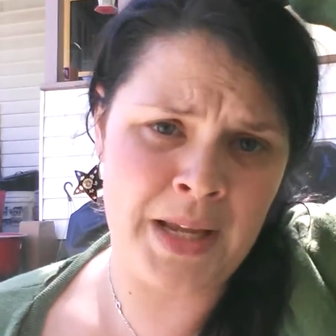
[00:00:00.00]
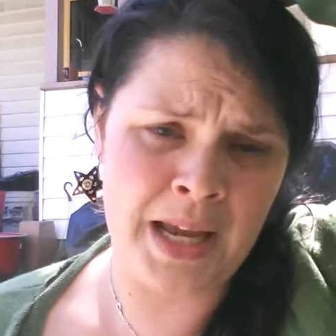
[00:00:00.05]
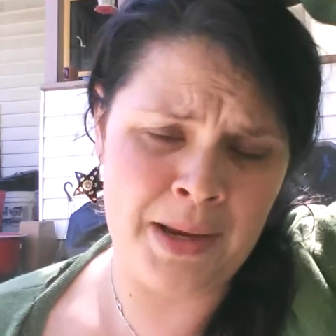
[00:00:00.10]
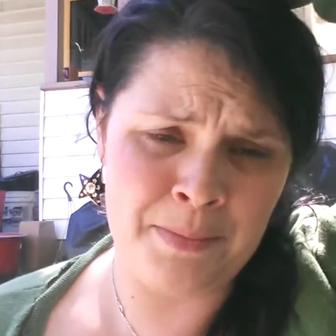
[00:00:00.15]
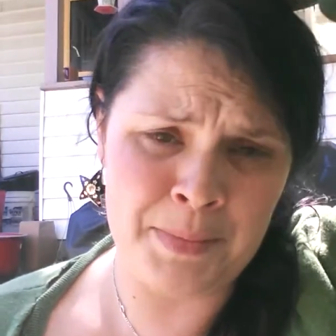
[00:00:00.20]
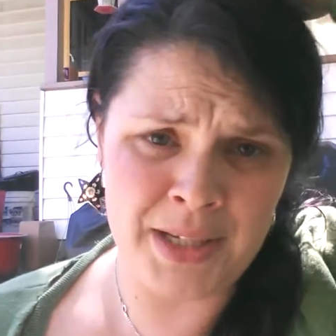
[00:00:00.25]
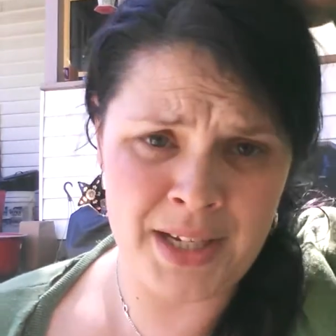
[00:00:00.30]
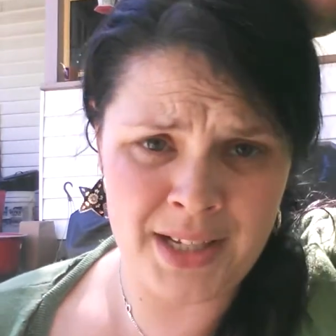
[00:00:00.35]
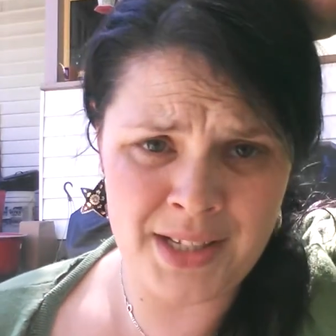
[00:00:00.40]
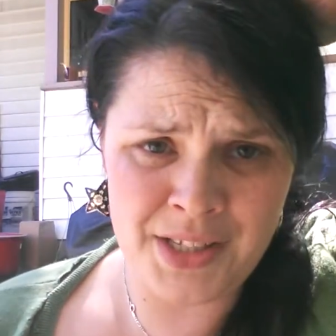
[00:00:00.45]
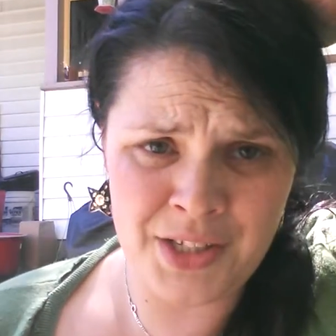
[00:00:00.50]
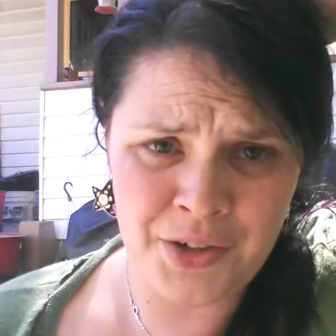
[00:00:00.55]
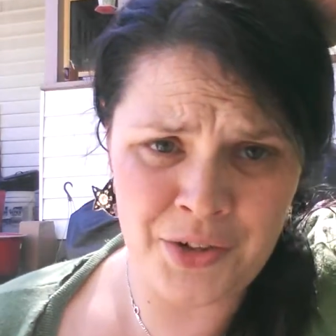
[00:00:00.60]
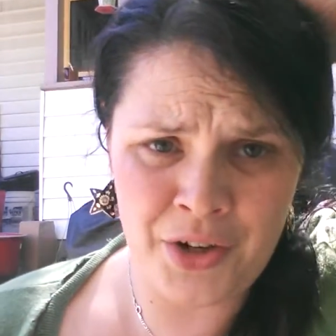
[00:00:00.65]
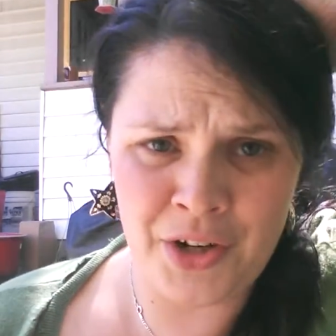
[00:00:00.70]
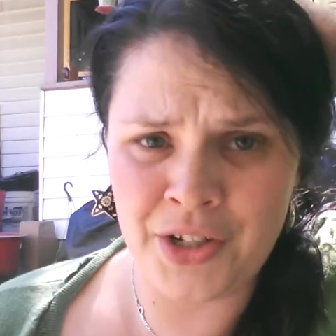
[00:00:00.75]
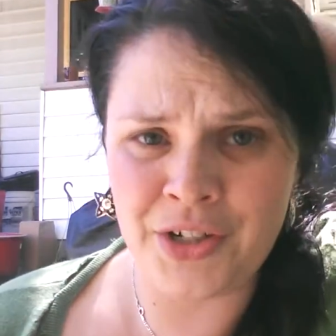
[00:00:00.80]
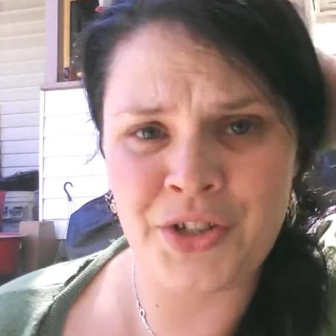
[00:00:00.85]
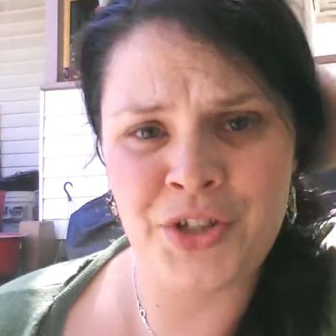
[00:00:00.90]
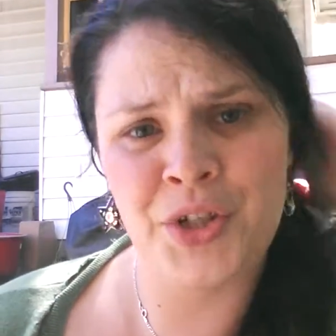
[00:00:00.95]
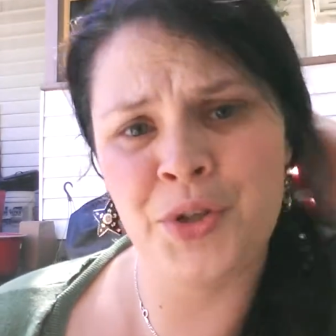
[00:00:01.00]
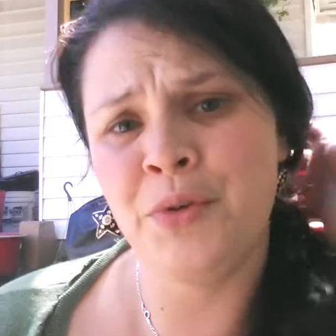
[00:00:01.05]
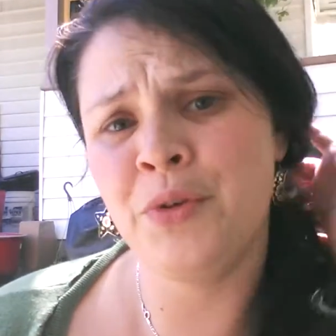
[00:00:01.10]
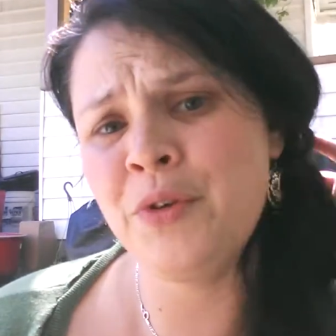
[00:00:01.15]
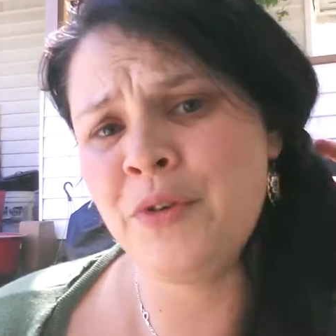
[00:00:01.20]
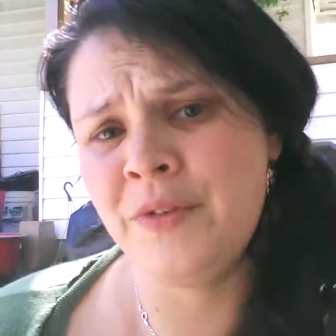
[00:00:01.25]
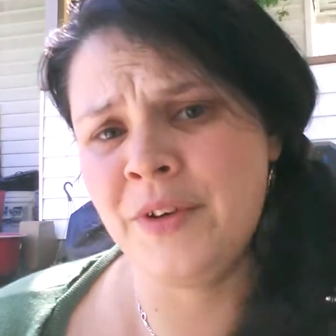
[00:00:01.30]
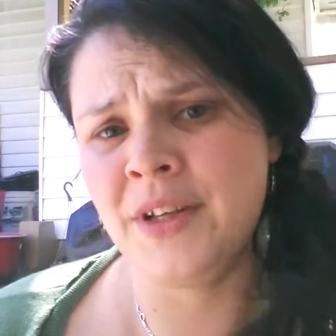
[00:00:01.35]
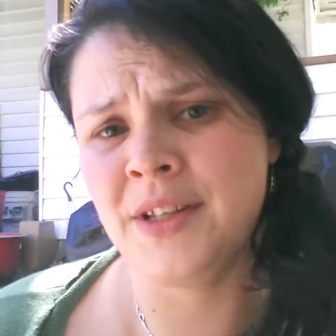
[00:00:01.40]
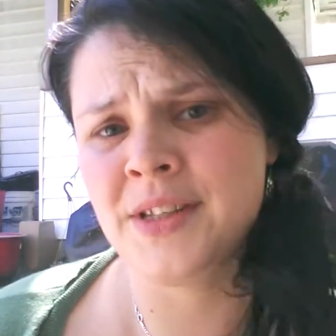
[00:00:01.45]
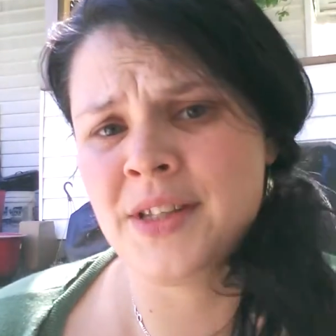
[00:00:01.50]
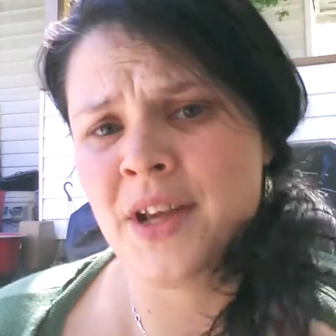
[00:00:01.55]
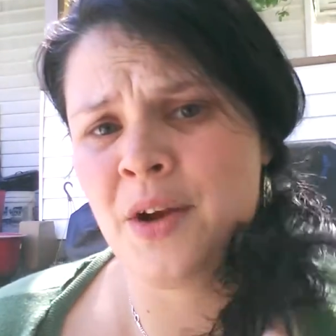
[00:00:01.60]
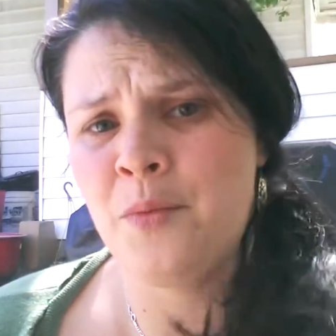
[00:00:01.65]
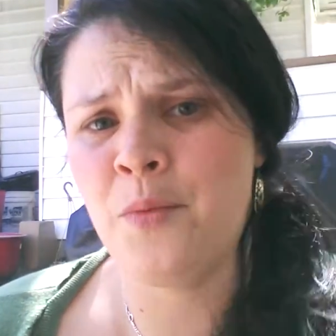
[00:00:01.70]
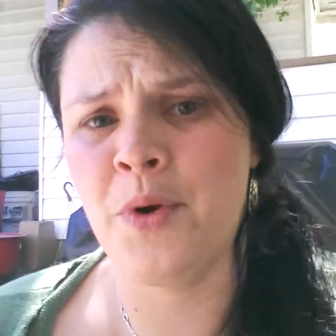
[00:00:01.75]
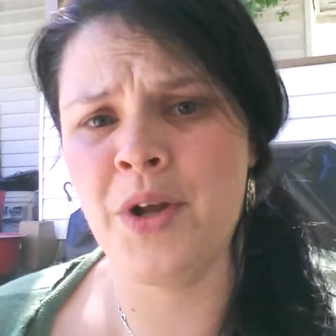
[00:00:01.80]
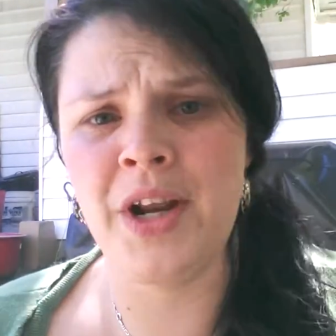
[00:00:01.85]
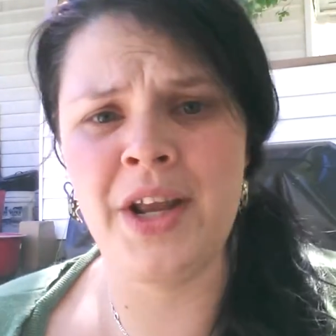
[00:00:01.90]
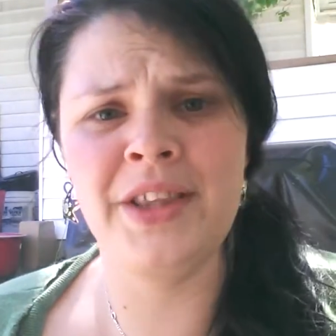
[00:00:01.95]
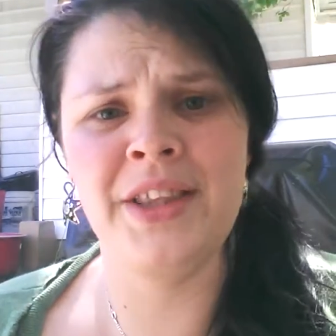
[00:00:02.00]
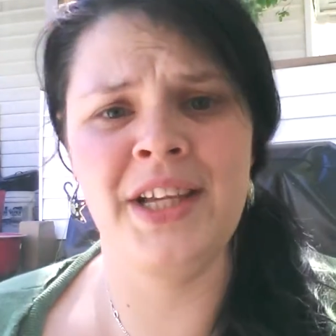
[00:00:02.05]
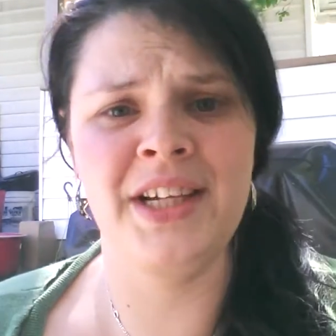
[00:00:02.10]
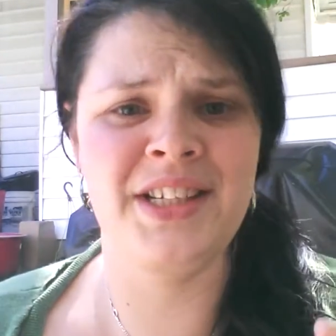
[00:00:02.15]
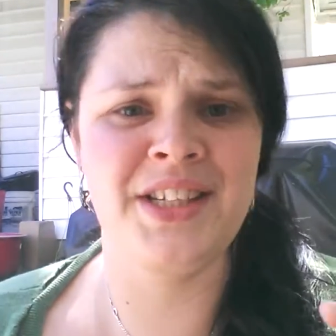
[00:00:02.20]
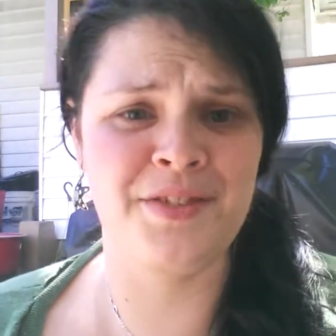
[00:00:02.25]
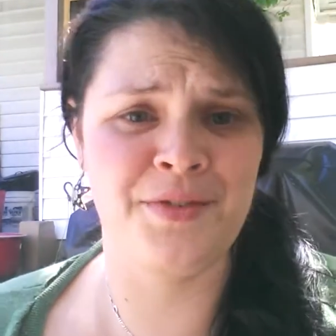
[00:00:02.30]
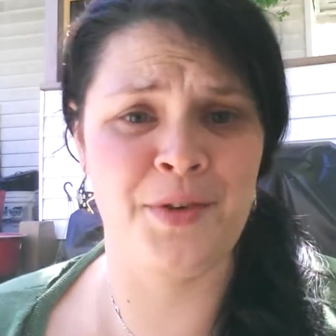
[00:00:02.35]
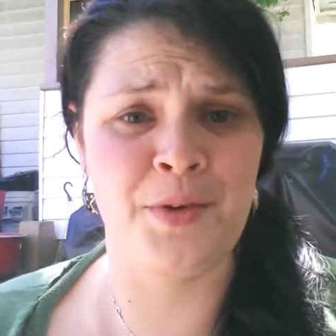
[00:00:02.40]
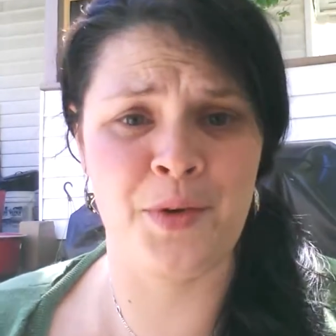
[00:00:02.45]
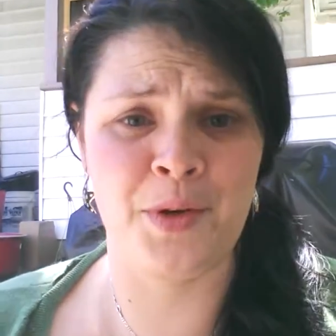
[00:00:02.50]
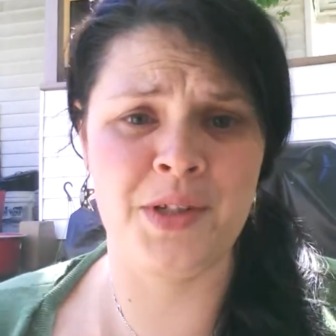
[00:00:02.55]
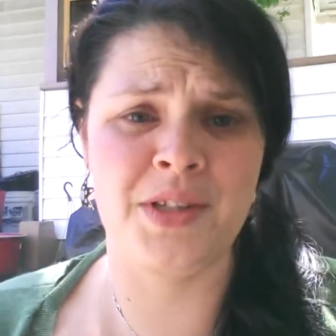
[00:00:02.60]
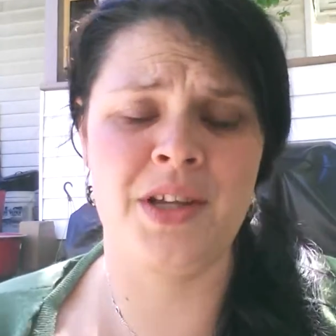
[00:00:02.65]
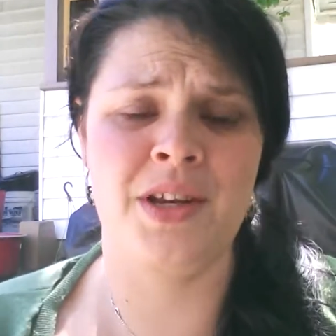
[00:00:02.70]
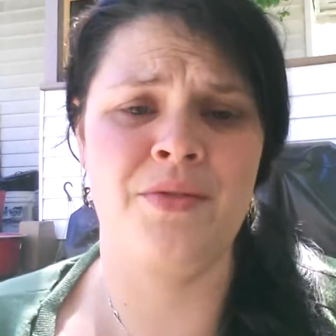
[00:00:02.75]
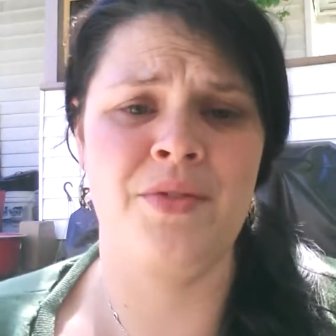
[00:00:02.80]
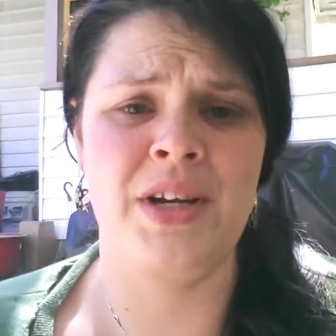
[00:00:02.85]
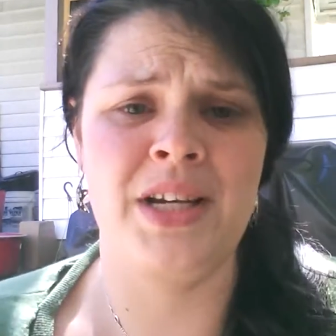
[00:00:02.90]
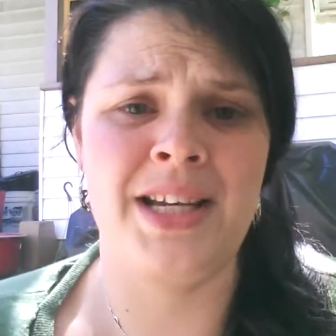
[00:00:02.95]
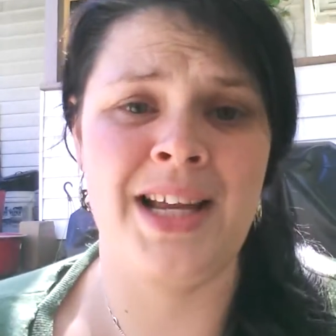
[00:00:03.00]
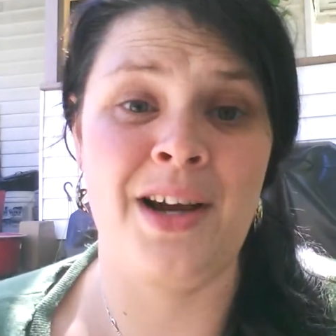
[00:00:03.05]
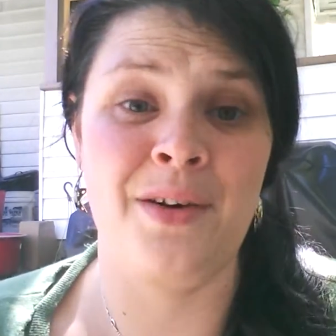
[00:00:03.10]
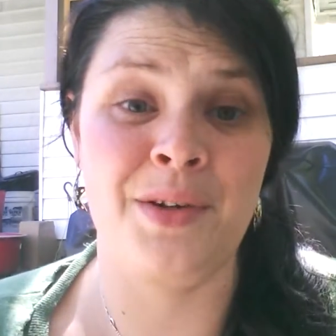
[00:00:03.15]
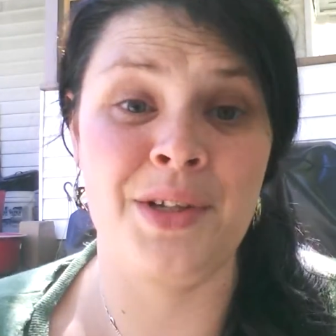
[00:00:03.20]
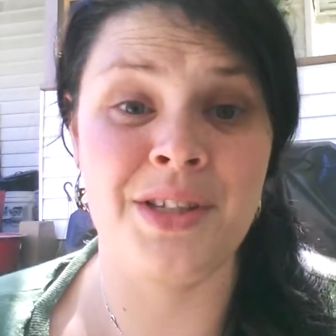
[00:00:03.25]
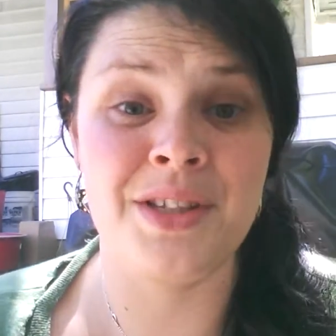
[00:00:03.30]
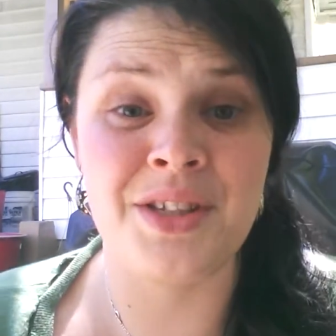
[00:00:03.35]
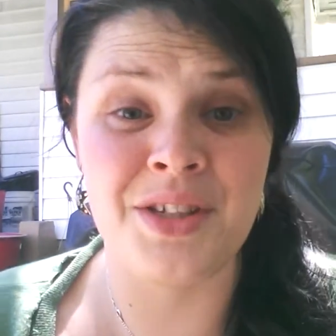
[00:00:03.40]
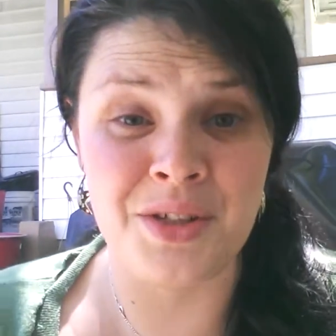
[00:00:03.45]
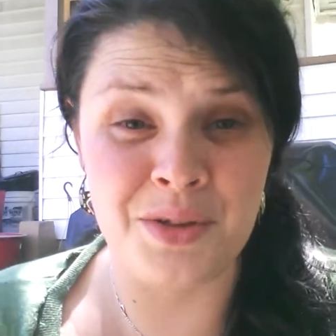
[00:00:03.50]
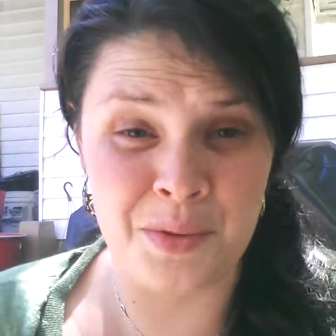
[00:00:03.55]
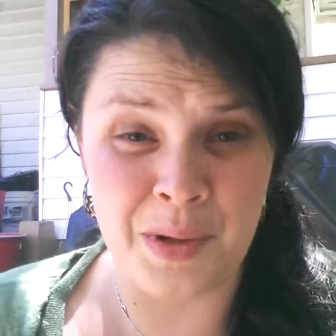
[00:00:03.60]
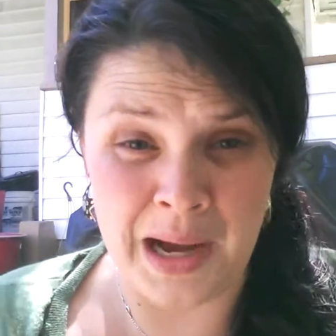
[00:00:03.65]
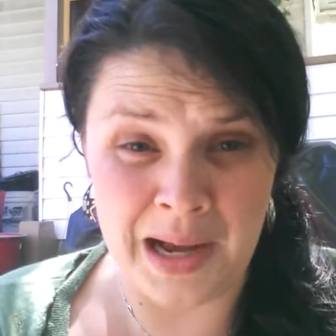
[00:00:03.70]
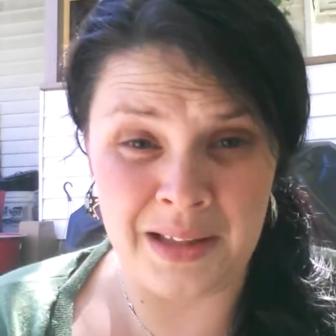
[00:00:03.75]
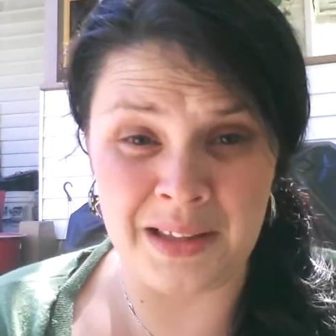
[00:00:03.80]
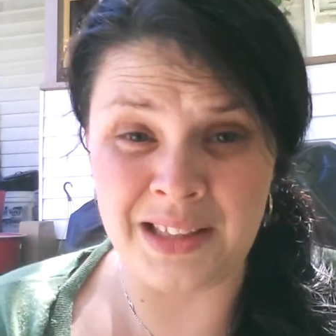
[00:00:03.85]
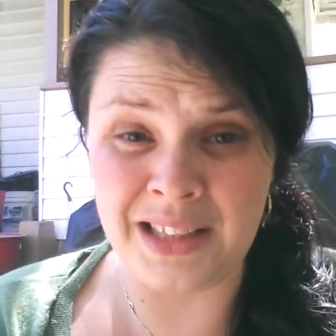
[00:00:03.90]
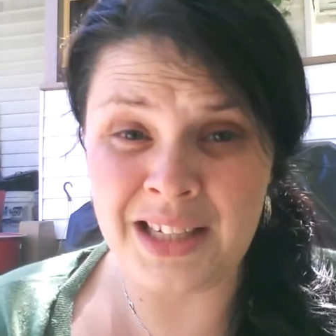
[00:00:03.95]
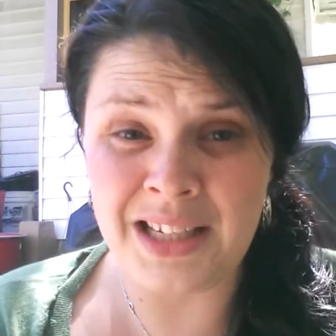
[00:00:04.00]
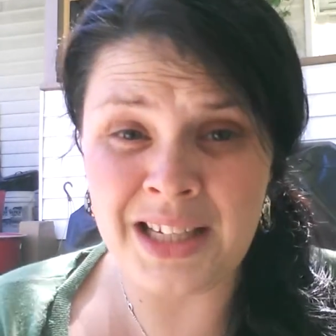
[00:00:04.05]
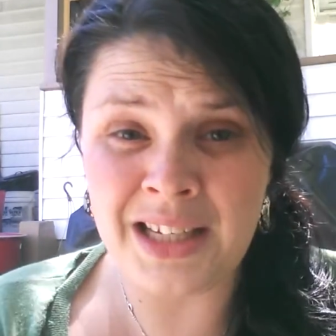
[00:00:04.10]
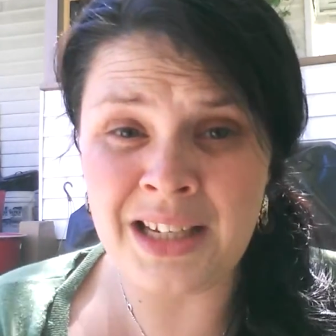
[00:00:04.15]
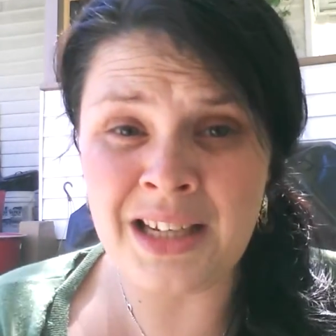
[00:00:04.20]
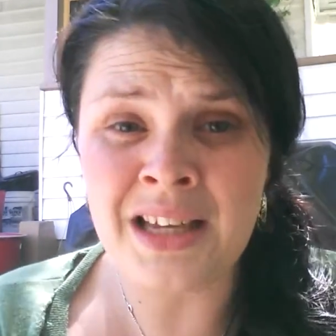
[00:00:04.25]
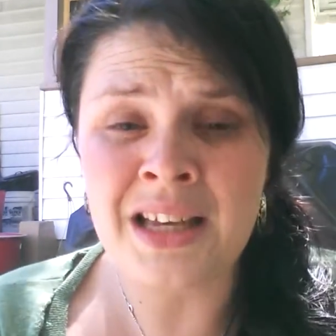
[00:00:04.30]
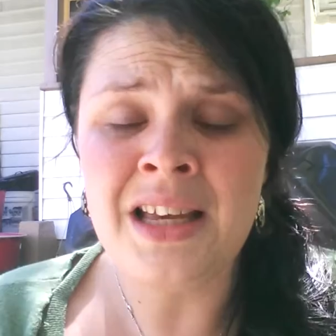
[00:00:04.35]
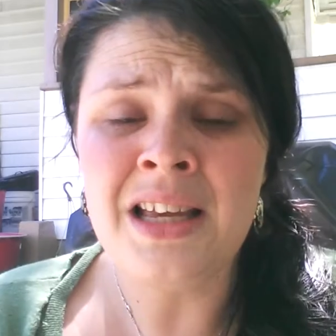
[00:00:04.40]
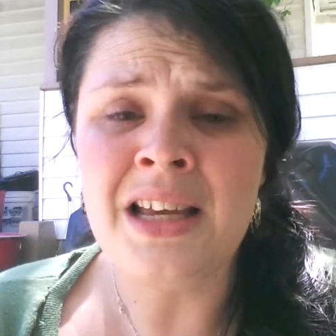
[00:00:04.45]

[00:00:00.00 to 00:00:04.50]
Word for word: and because there are two of us, what I'd like to focus on right now is duality